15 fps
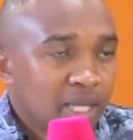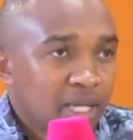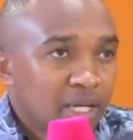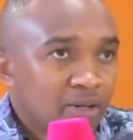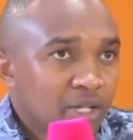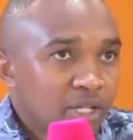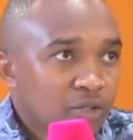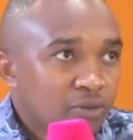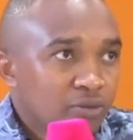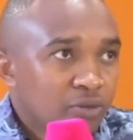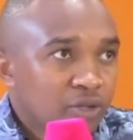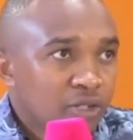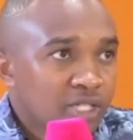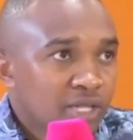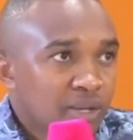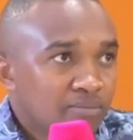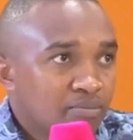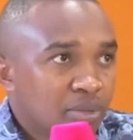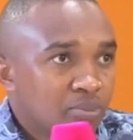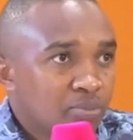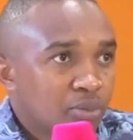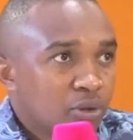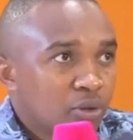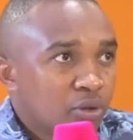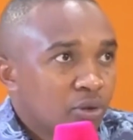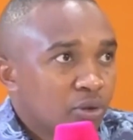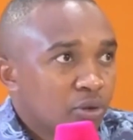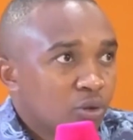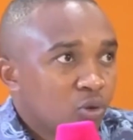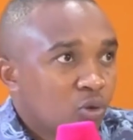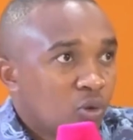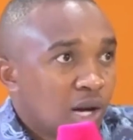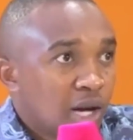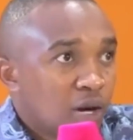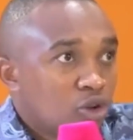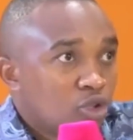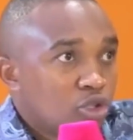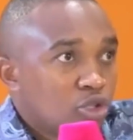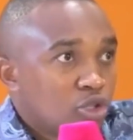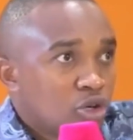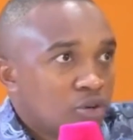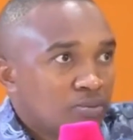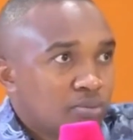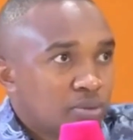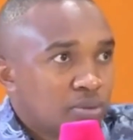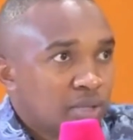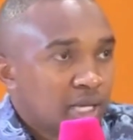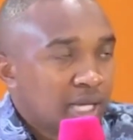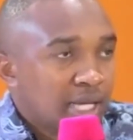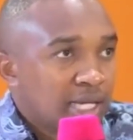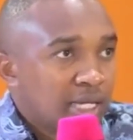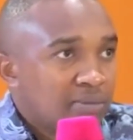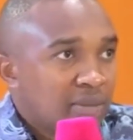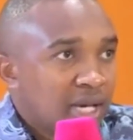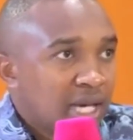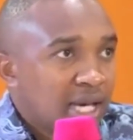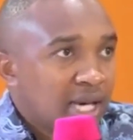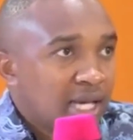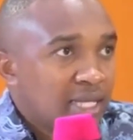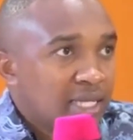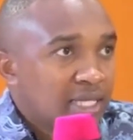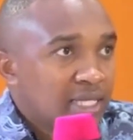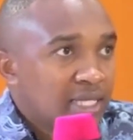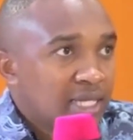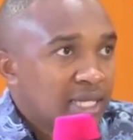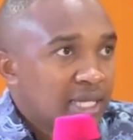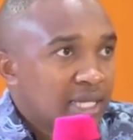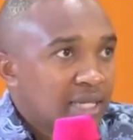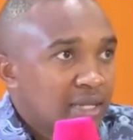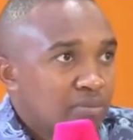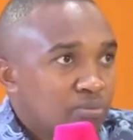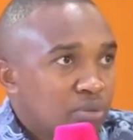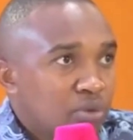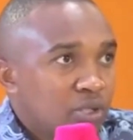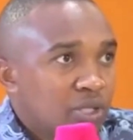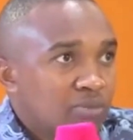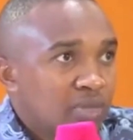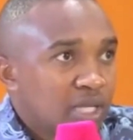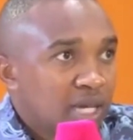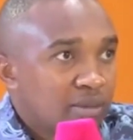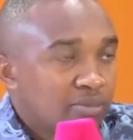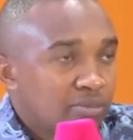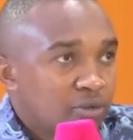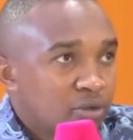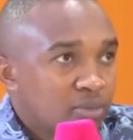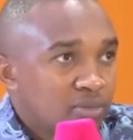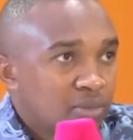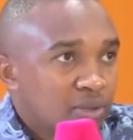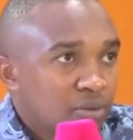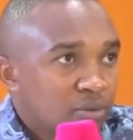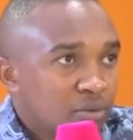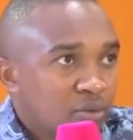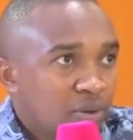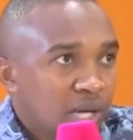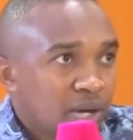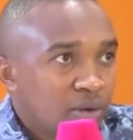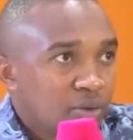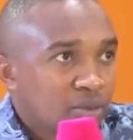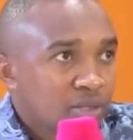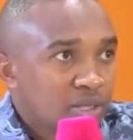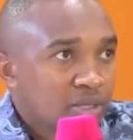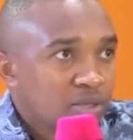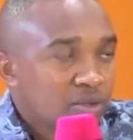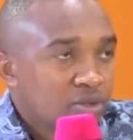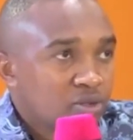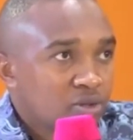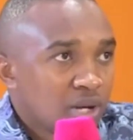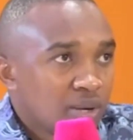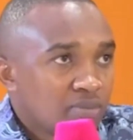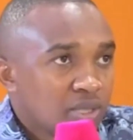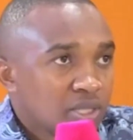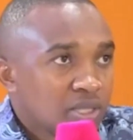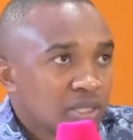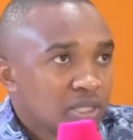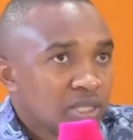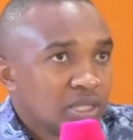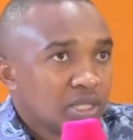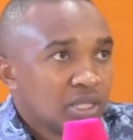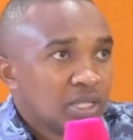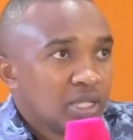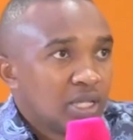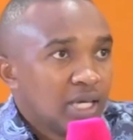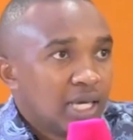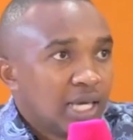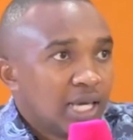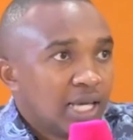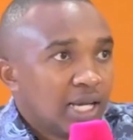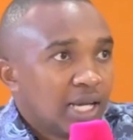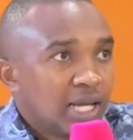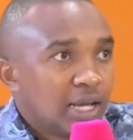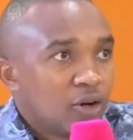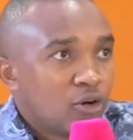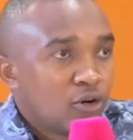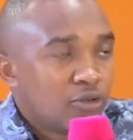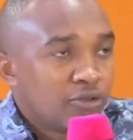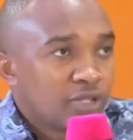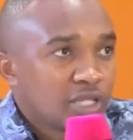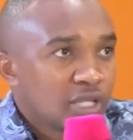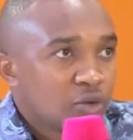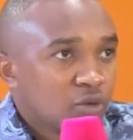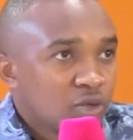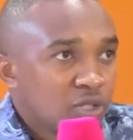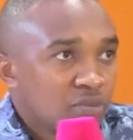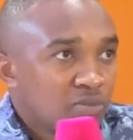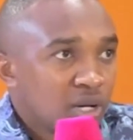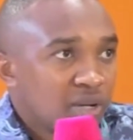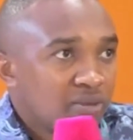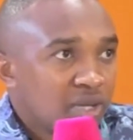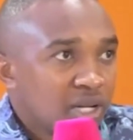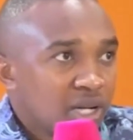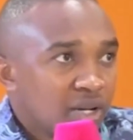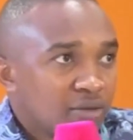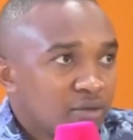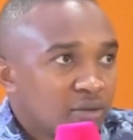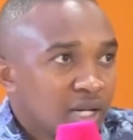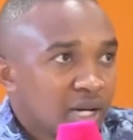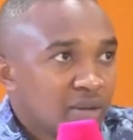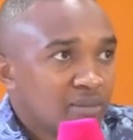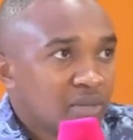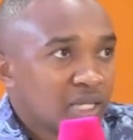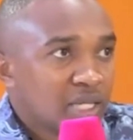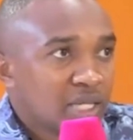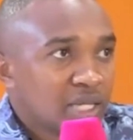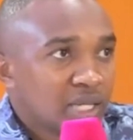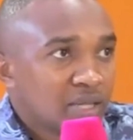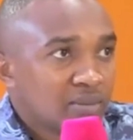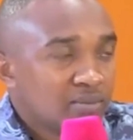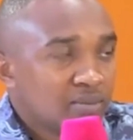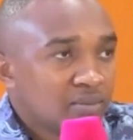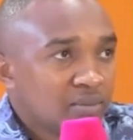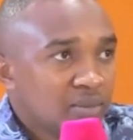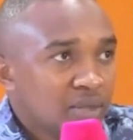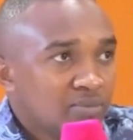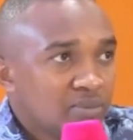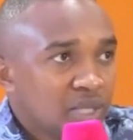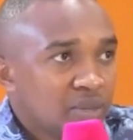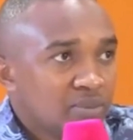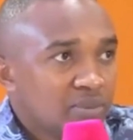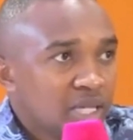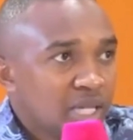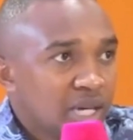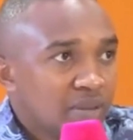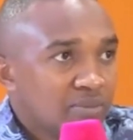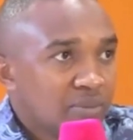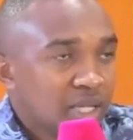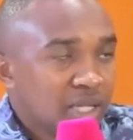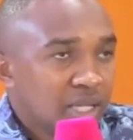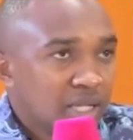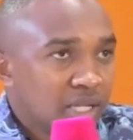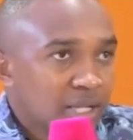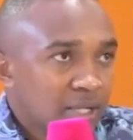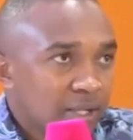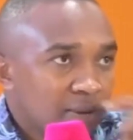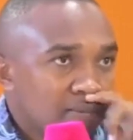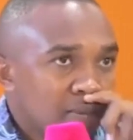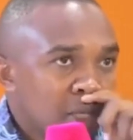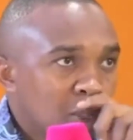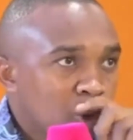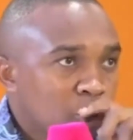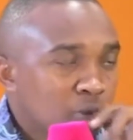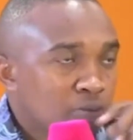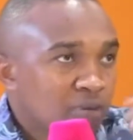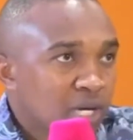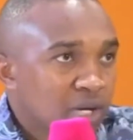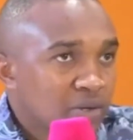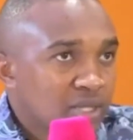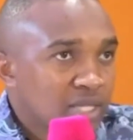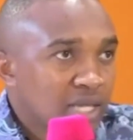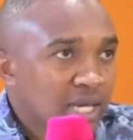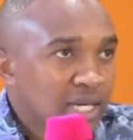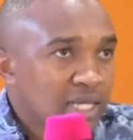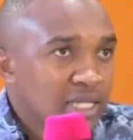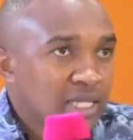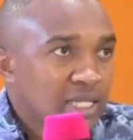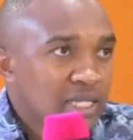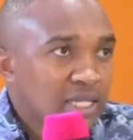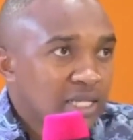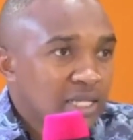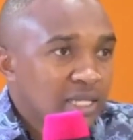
By the grace of God, some people who were on top held my hand and pulled me up from where I was trapped. And an officer who was brave enough to come in, pick me up, and they took me outside.